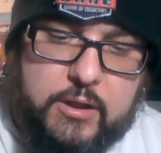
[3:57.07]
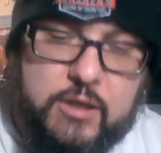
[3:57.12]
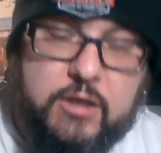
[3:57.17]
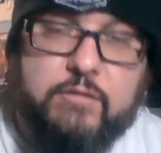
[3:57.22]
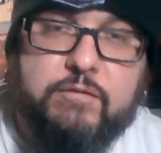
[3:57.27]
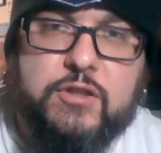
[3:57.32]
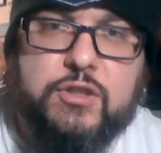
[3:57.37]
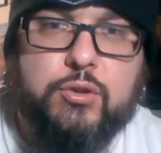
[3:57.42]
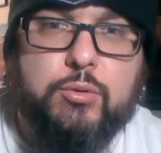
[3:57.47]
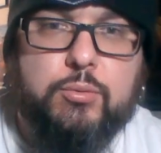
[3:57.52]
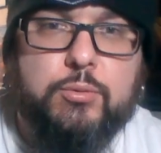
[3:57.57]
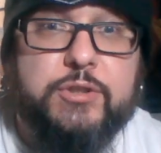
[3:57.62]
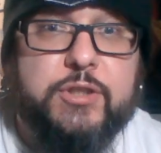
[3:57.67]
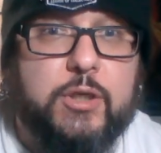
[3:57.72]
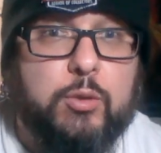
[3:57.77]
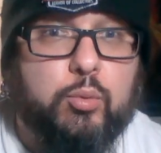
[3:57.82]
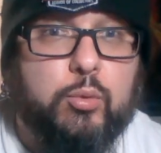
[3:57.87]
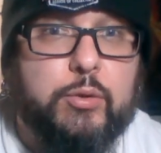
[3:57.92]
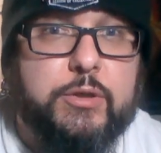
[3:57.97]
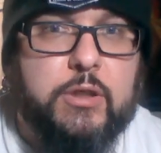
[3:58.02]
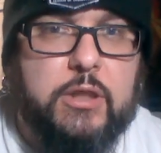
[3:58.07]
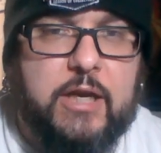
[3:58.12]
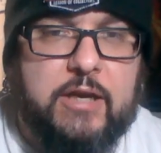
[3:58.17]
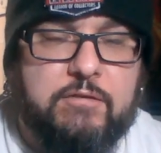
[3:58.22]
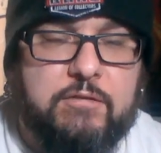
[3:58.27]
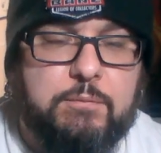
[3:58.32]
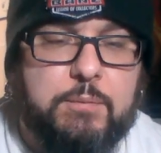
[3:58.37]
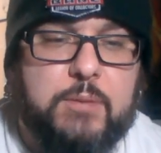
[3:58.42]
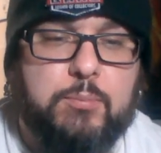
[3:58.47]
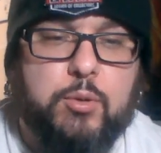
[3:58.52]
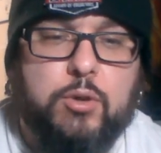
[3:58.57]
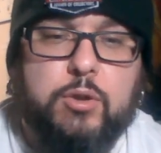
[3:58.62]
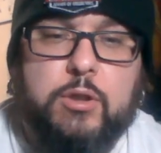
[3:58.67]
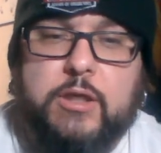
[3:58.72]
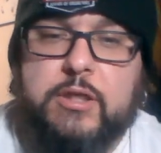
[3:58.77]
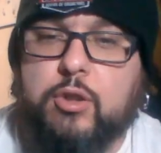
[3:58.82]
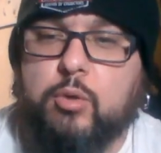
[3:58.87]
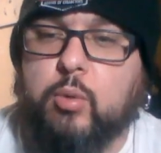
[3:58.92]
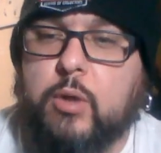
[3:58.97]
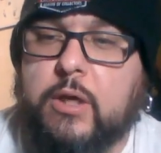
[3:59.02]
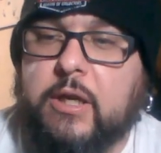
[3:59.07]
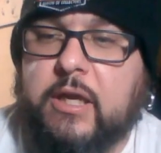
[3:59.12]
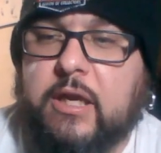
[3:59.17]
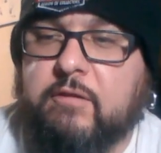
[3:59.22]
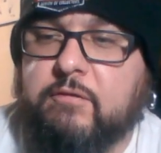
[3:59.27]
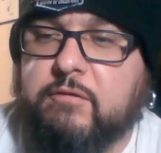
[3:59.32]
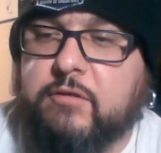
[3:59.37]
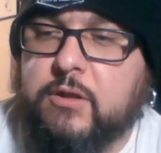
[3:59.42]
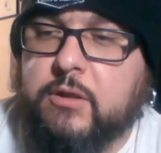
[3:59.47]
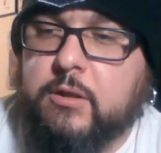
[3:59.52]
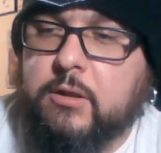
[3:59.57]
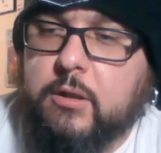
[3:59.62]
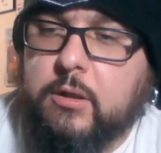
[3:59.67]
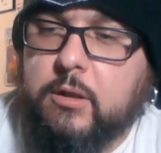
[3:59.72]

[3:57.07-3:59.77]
individuals, like real life people, like you want to have